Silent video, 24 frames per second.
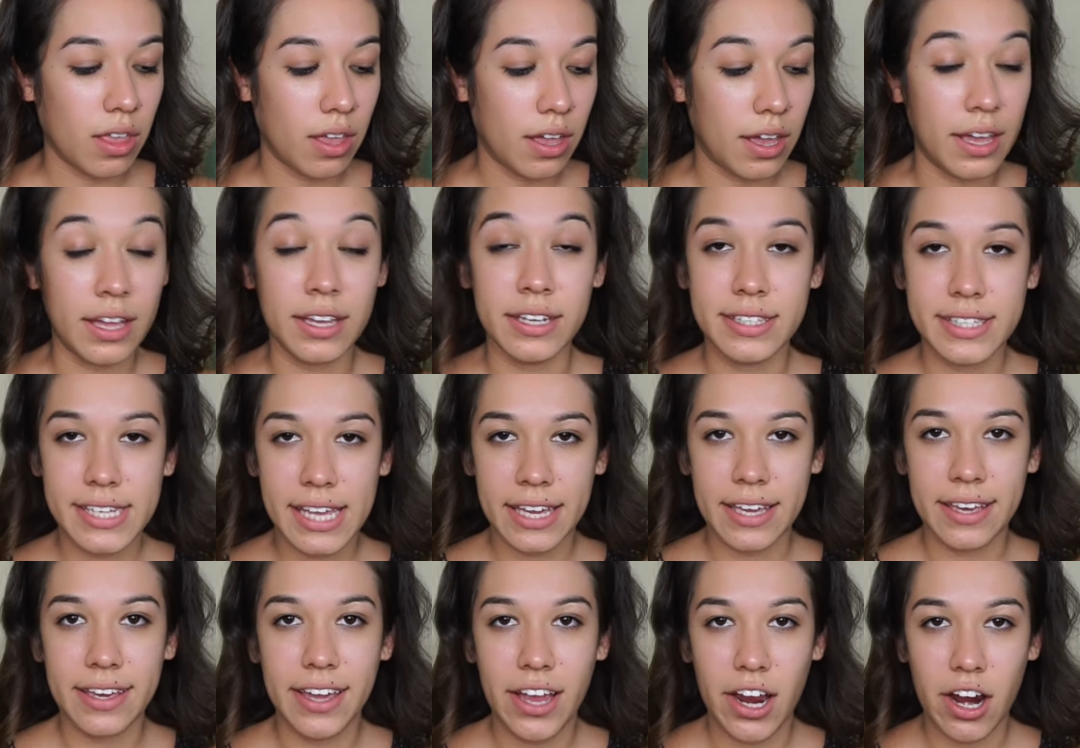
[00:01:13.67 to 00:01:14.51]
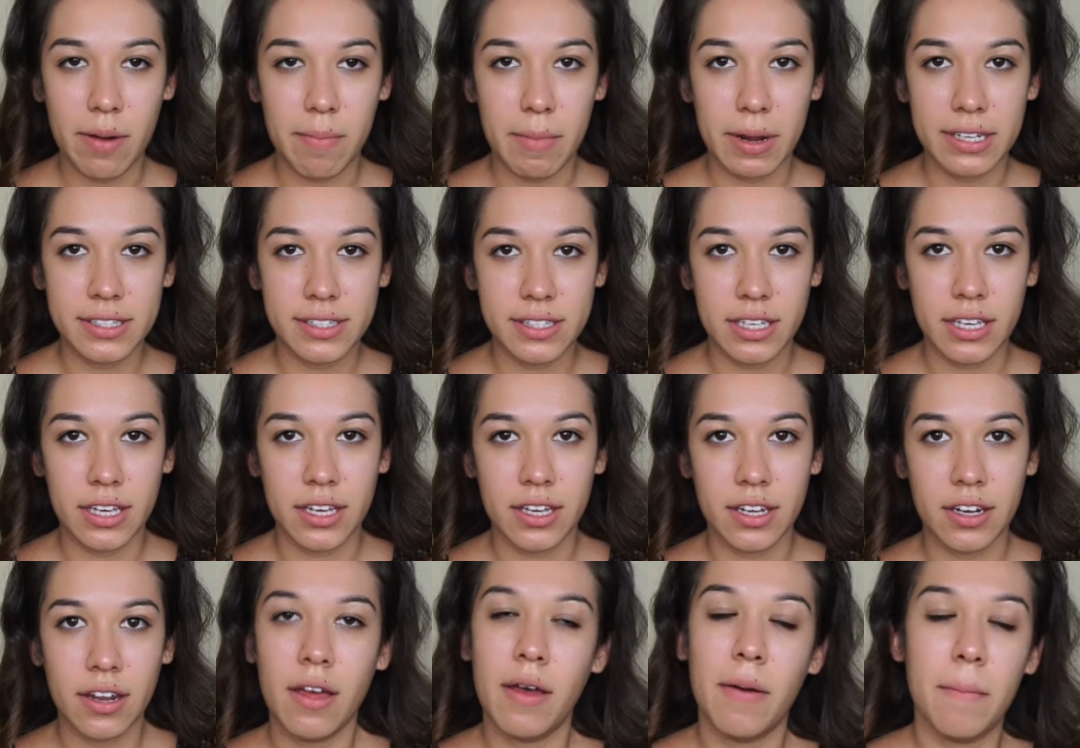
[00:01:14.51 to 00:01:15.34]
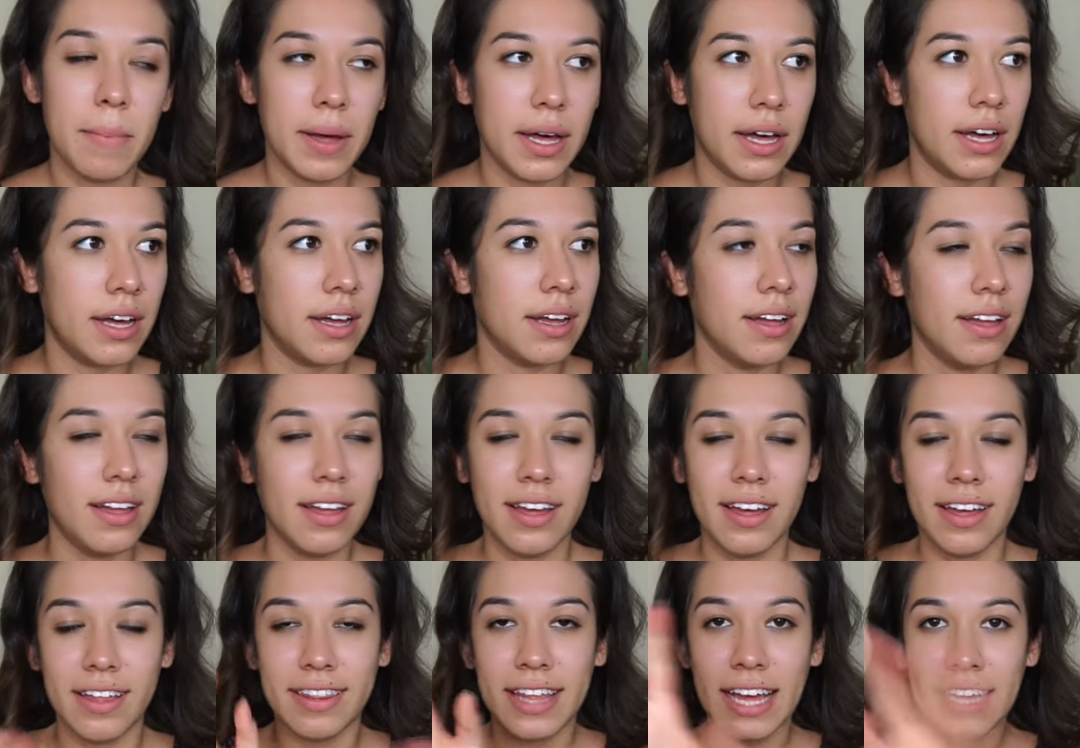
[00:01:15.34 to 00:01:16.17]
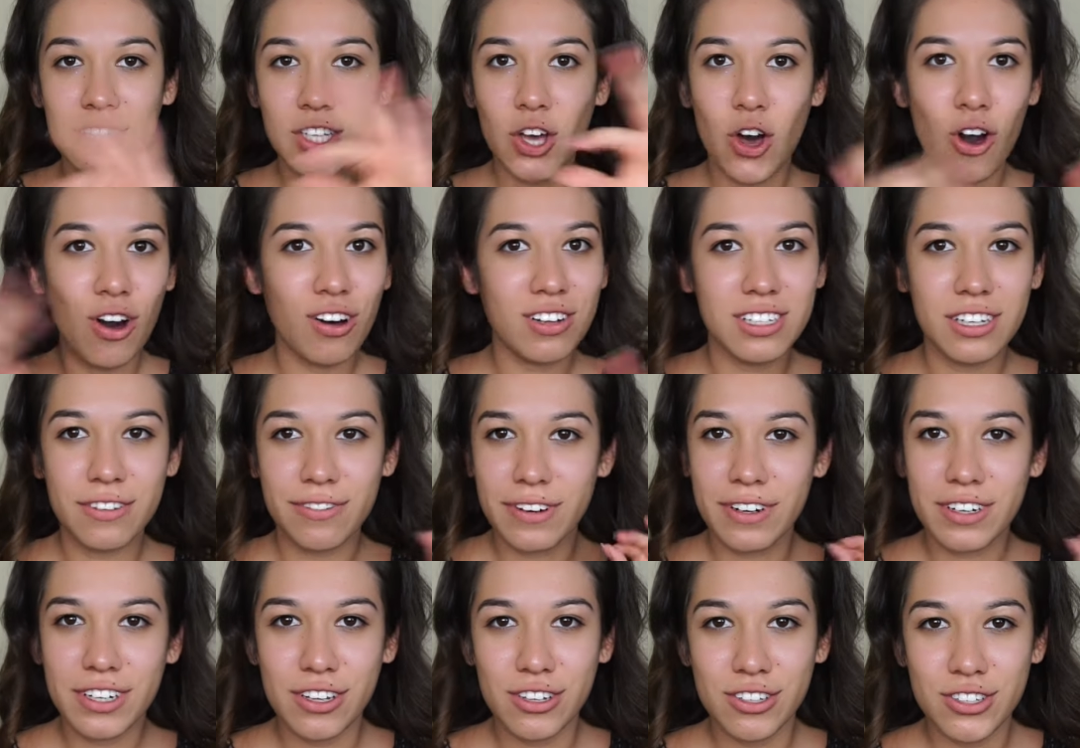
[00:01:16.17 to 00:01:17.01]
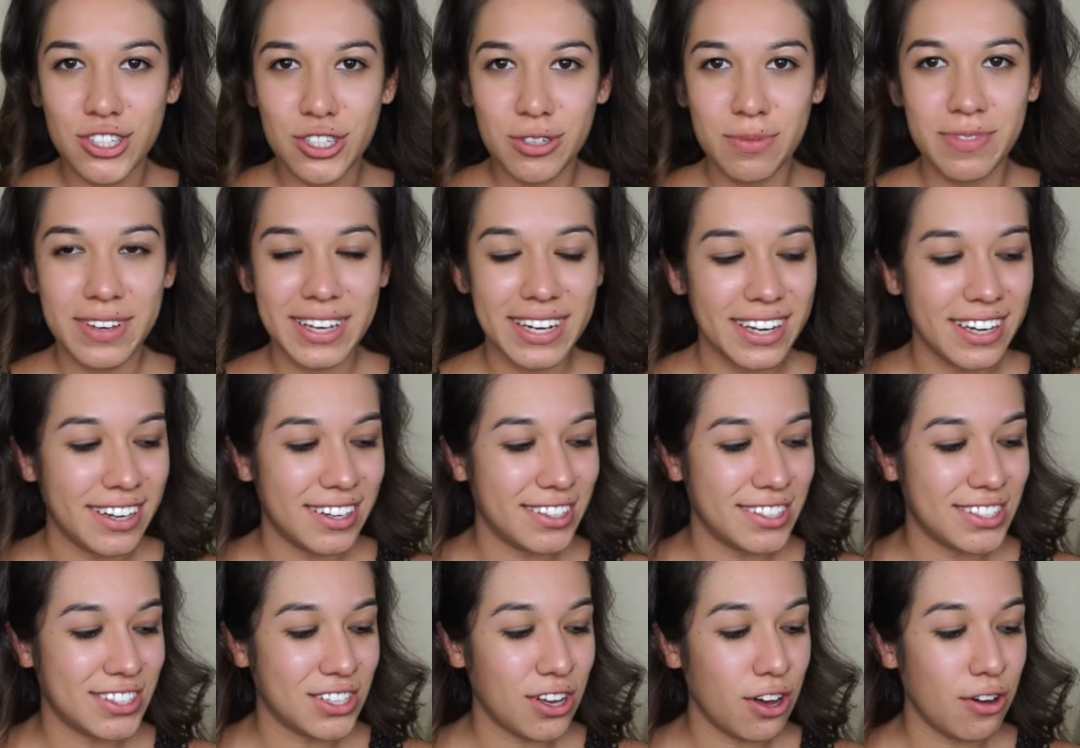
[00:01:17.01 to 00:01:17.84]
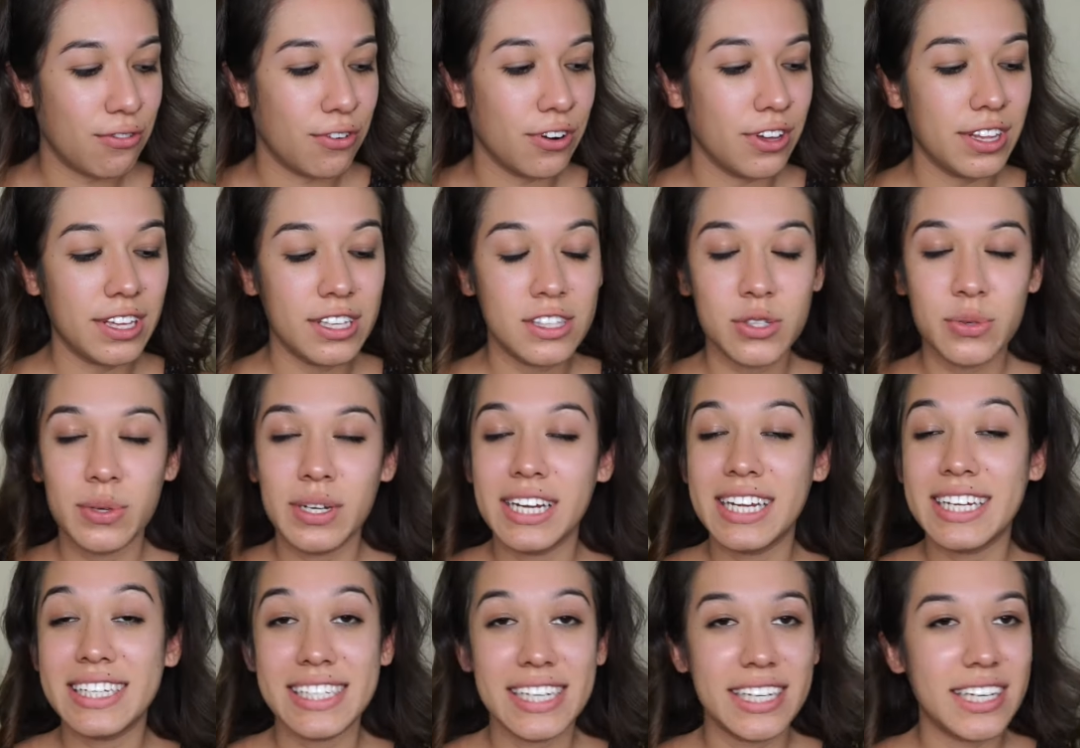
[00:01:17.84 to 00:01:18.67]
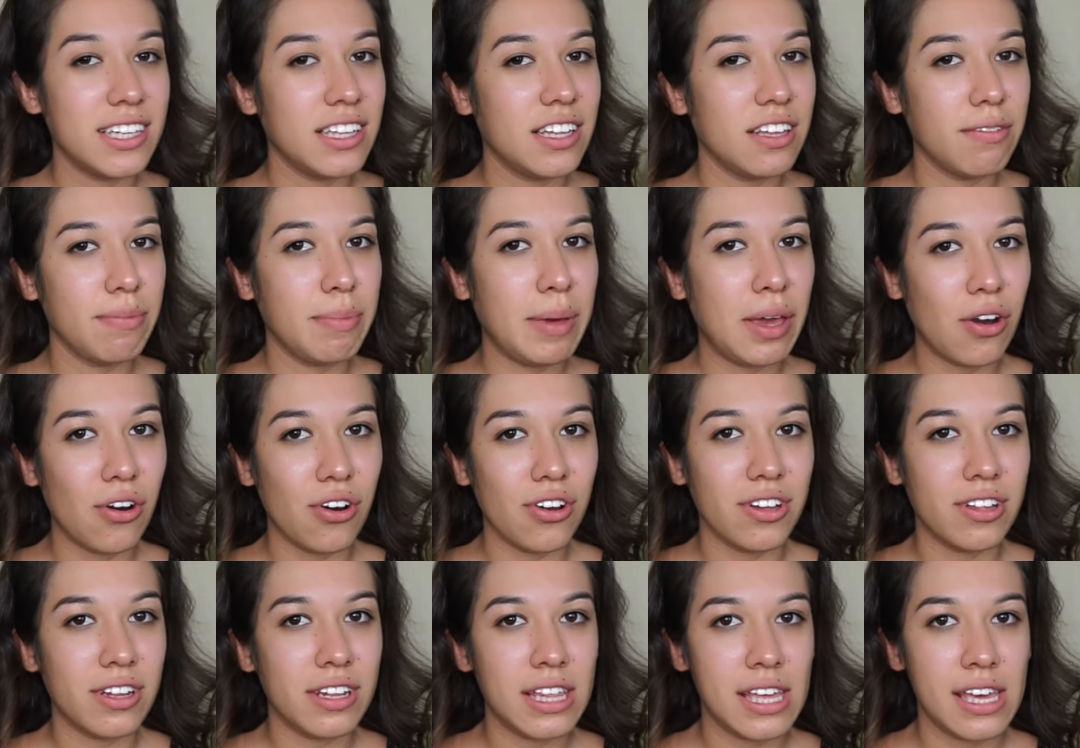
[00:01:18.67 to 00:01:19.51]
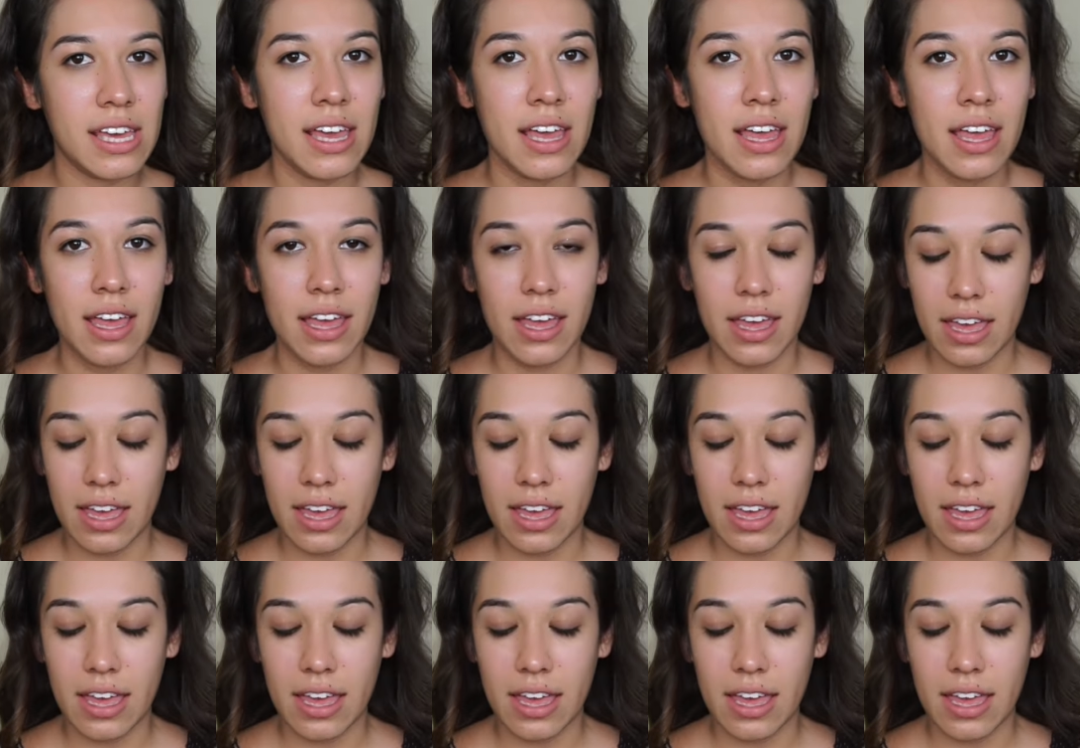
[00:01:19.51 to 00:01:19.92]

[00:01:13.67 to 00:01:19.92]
in taking care of my skin, but that's a whole different YouTube video. So for this one, it didn't leave me oily.